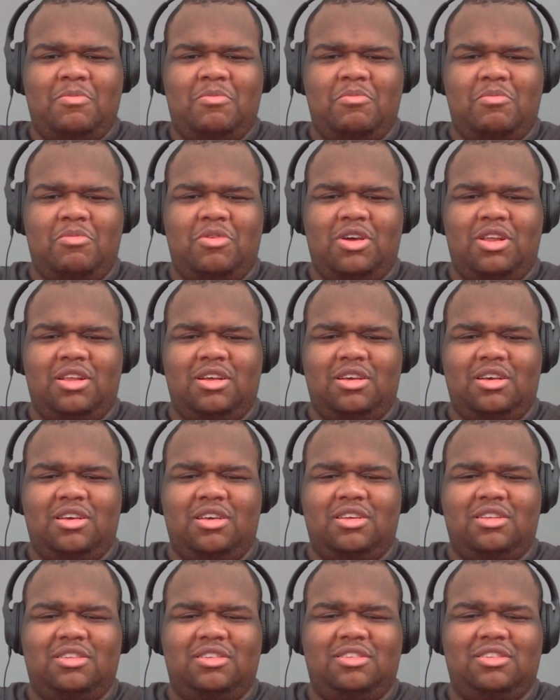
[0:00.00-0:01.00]
But
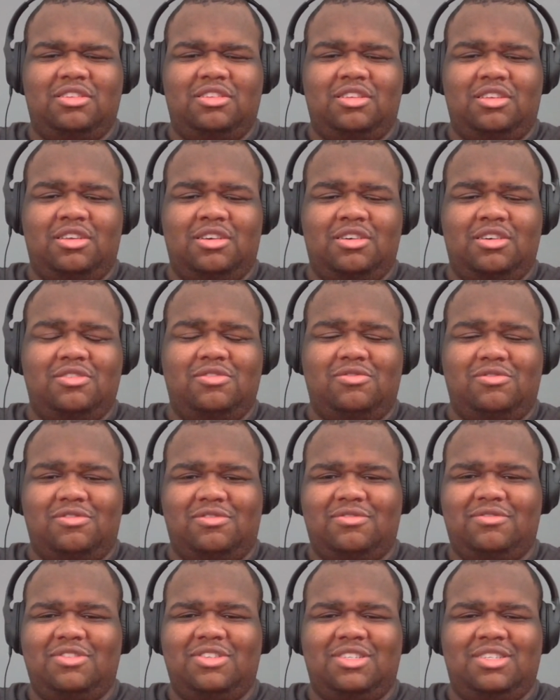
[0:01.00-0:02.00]
uh yo,
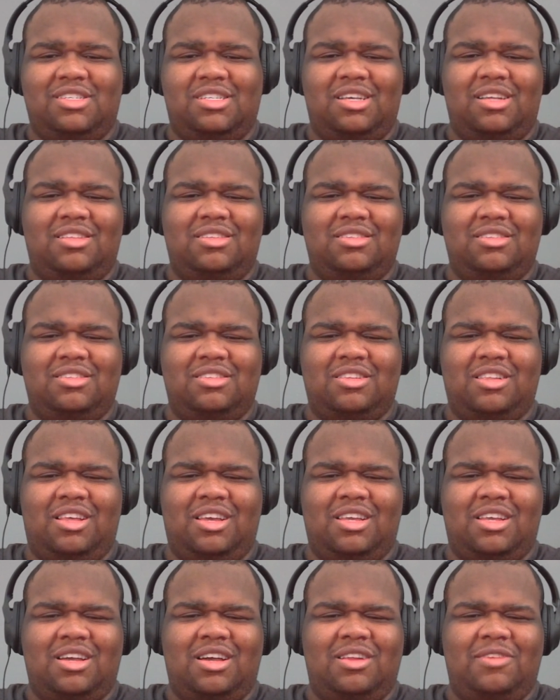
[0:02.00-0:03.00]
telling
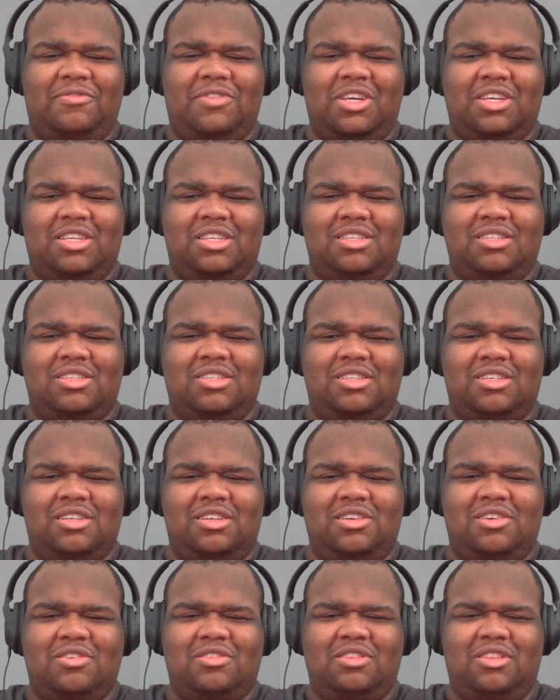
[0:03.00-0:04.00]
like kind of like his
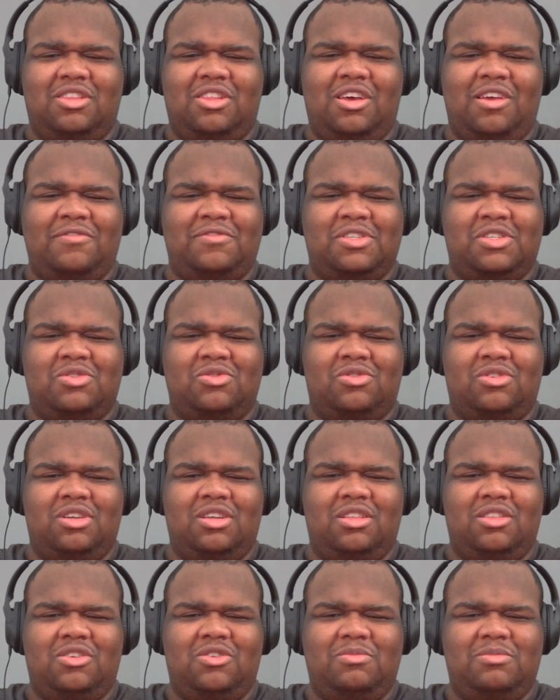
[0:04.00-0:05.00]
uh life story
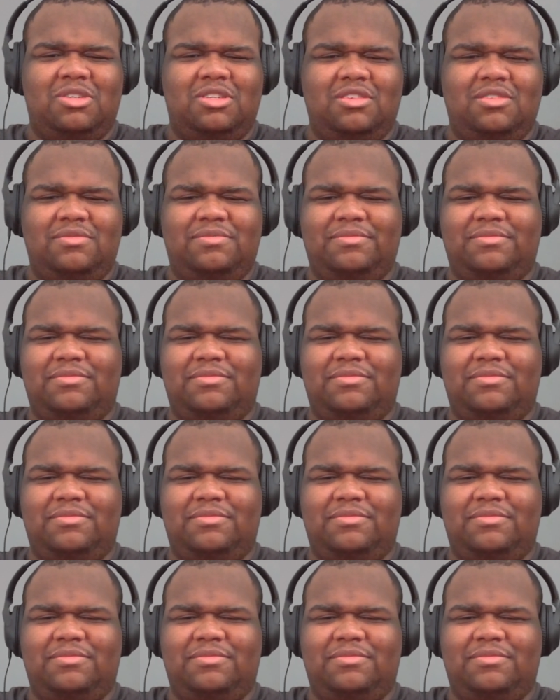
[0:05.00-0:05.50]
a little bit.